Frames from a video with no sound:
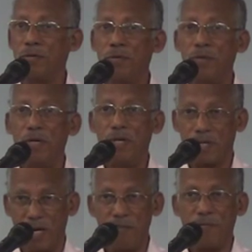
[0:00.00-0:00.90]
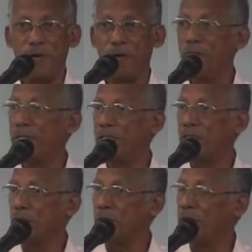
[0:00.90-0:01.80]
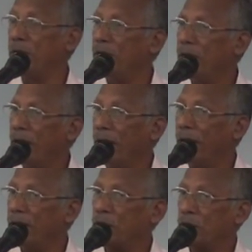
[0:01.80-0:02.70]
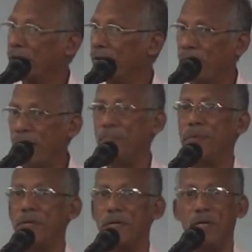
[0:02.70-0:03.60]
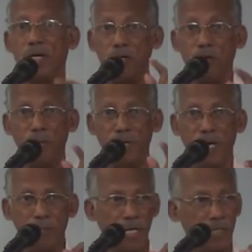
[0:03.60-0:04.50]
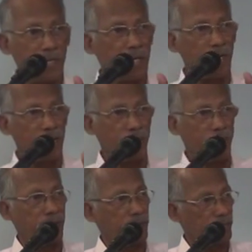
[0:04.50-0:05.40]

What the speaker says: to confront them with the truth. And what will happen? He will be named as a heretic.